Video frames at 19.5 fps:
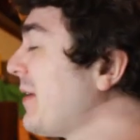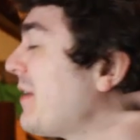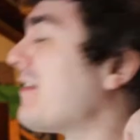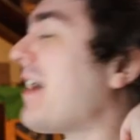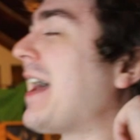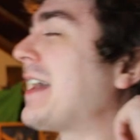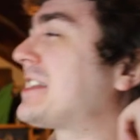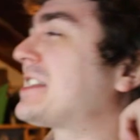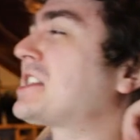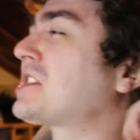we've
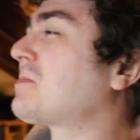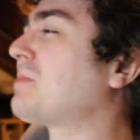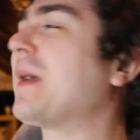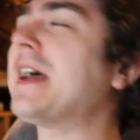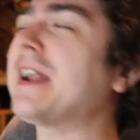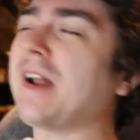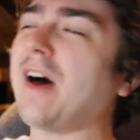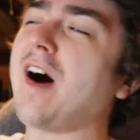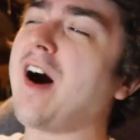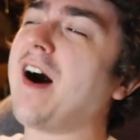had
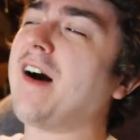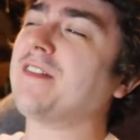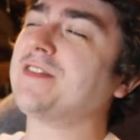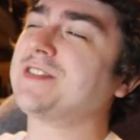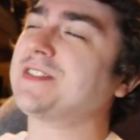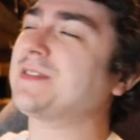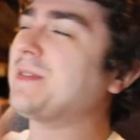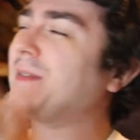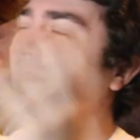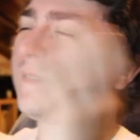
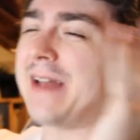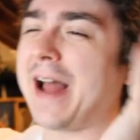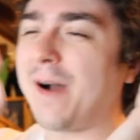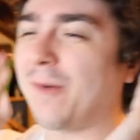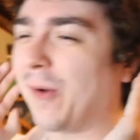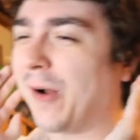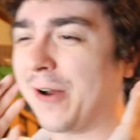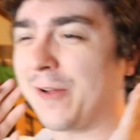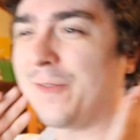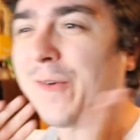spin-offs. Now
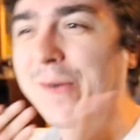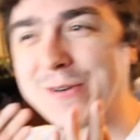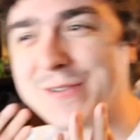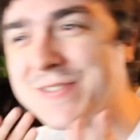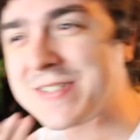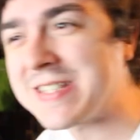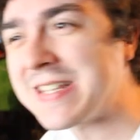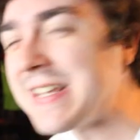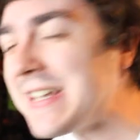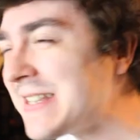we're on a fourth
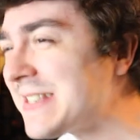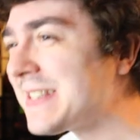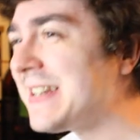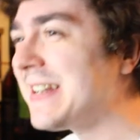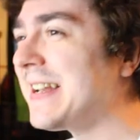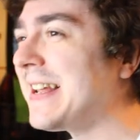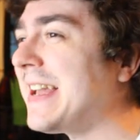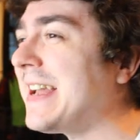season.